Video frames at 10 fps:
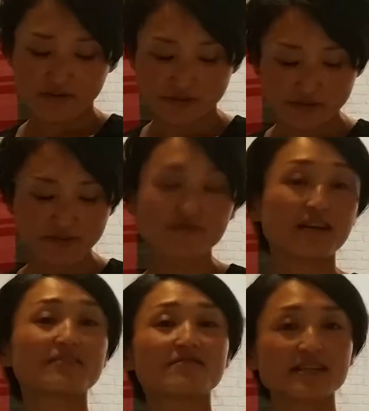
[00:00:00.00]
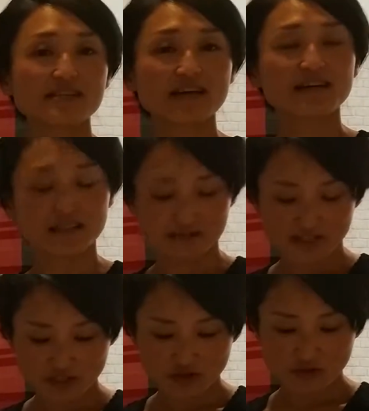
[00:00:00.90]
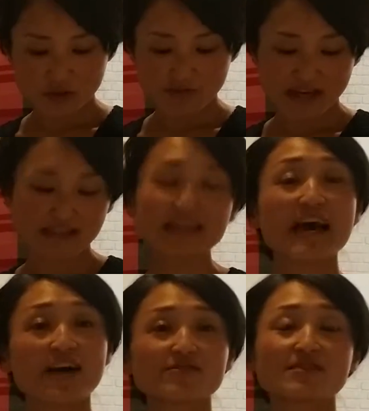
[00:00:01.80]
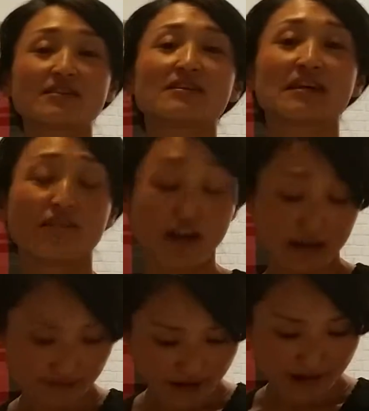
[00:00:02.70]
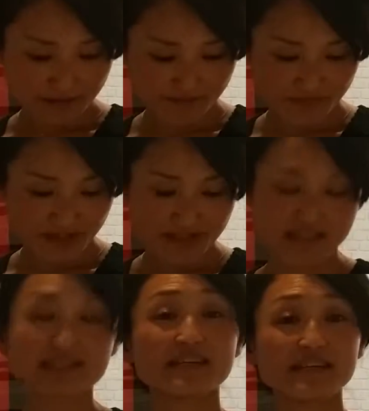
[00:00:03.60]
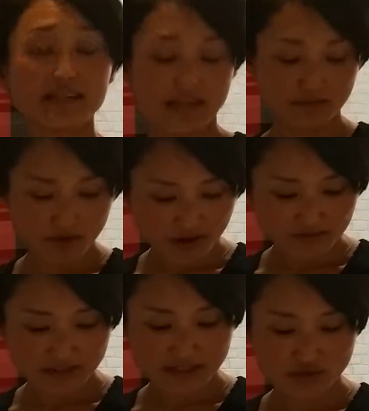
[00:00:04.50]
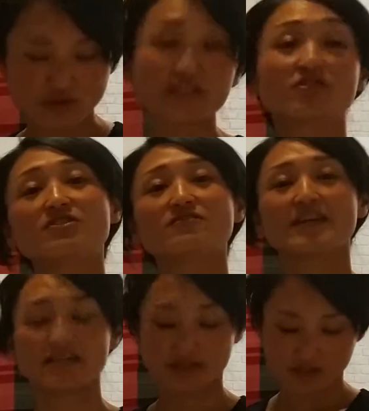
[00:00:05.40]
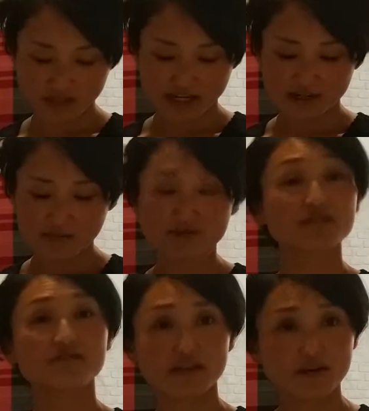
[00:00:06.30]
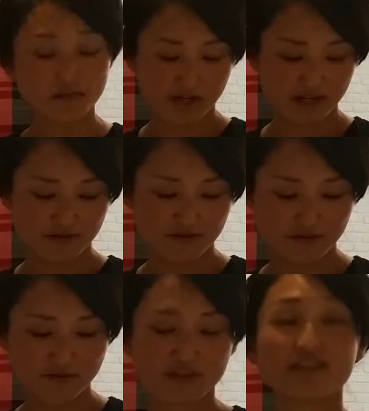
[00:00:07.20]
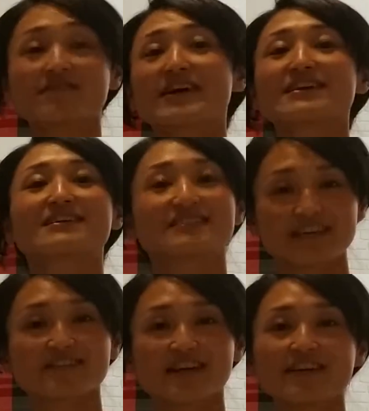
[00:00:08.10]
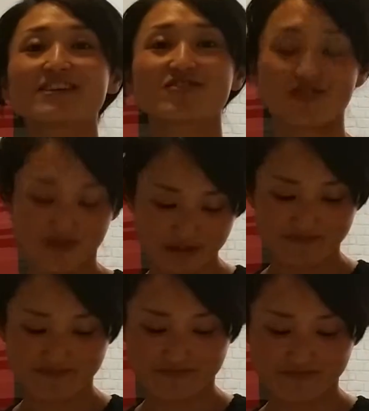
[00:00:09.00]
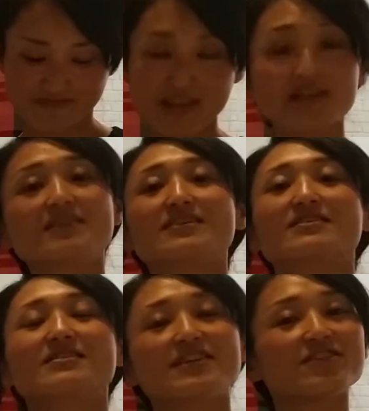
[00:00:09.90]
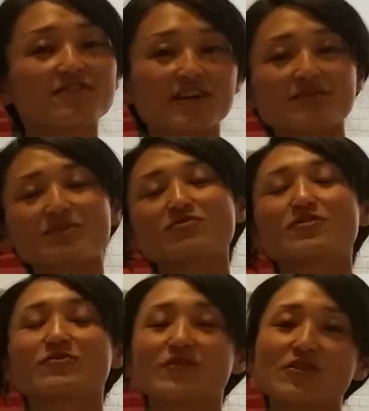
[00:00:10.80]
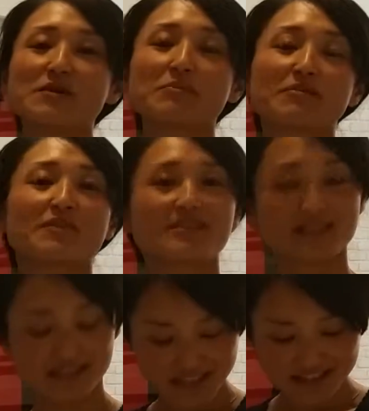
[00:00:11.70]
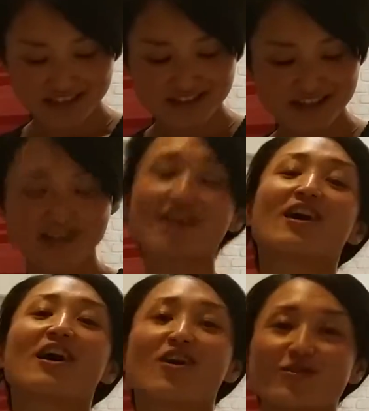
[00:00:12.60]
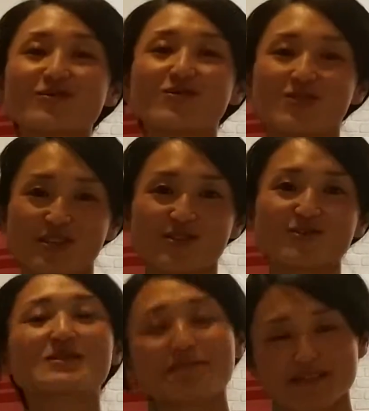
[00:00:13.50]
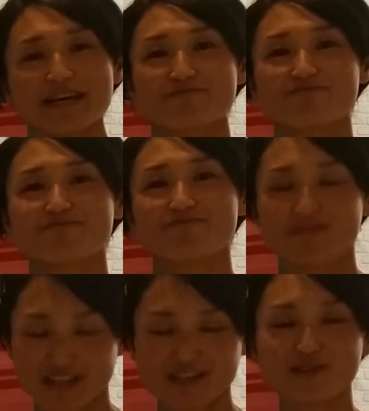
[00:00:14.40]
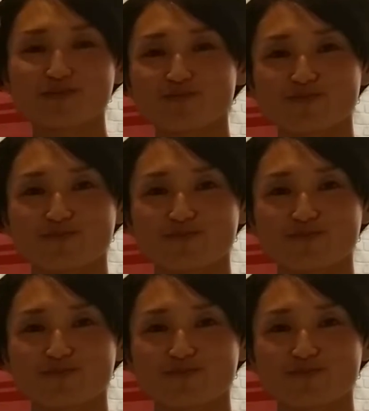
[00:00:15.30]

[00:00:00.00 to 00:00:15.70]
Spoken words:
Through fundraising exhibitions mainly outside Iran and dedicate profit to achieve a sustainable development for the Iranian textile industry. Thank you very much for viewing my presentation. I hope to see you someday. Thank you.